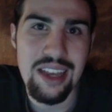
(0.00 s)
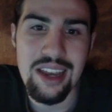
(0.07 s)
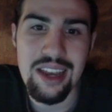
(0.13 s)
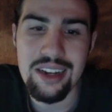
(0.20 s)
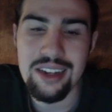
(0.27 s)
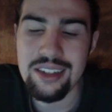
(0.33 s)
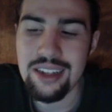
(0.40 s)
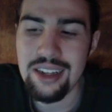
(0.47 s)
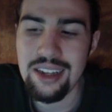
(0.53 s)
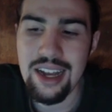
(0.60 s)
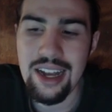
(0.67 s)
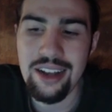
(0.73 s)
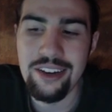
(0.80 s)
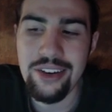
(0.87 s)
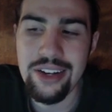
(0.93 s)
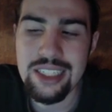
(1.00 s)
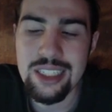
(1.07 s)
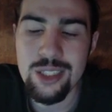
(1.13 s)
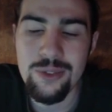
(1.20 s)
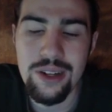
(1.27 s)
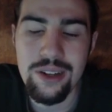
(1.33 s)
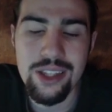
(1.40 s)
And I don't know, I
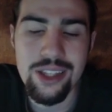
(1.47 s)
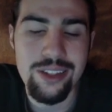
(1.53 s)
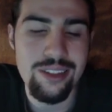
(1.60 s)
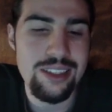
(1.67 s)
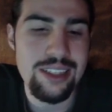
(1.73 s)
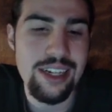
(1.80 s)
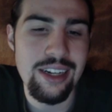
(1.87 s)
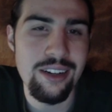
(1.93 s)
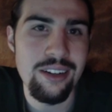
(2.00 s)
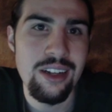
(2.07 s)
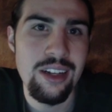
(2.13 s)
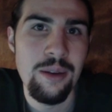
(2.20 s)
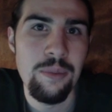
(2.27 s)
just felt third gen